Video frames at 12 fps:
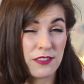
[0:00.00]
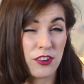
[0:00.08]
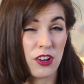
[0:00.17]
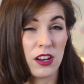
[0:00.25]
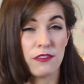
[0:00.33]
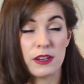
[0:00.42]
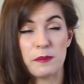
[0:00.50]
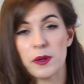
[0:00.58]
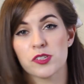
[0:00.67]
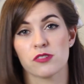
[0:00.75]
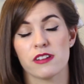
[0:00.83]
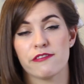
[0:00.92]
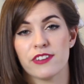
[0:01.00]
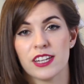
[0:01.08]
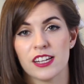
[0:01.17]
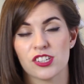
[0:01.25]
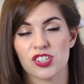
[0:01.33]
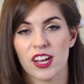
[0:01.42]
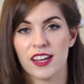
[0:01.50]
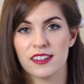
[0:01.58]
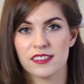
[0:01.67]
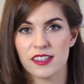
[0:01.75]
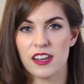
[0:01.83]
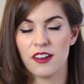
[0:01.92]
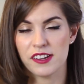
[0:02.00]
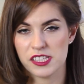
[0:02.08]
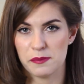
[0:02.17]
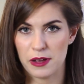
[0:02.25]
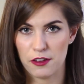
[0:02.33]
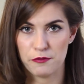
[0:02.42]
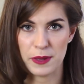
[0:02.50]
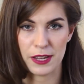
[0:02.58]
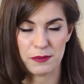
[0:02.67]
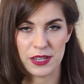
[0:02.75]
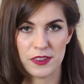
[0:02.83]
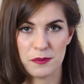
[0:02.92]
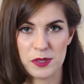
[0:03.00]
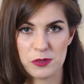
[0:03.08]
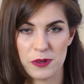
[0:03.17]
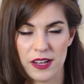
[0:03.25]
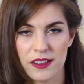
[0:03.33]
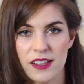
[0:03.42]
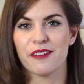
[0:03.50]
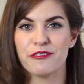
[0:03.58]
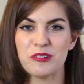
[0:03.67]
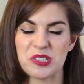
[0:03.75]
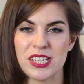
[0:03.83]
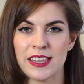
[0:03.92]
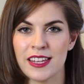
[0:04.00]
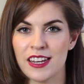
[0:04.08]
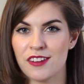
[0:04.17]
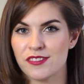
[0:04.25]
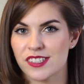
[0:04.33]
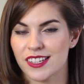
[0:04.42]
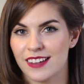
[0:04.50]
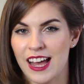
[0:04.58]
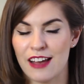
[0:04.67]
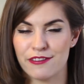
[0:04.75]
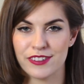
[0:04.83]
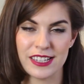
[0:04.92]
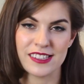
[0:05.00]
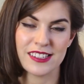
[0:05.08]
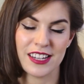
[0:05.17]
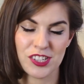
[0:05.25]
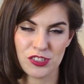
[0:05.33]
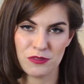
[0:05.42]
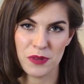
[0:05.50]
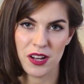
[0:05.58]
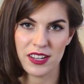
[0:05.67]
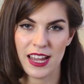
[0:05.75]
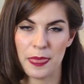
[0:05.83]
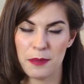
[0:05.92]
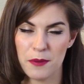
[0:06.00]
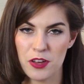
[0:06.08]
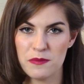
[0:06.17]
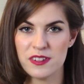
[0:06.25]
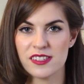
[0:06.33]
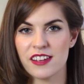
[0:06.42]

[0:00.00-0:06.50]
They've got a lovely buttery finish and a nice amount of pigment in them as well. Unfortunately, they don't have international market at the moment.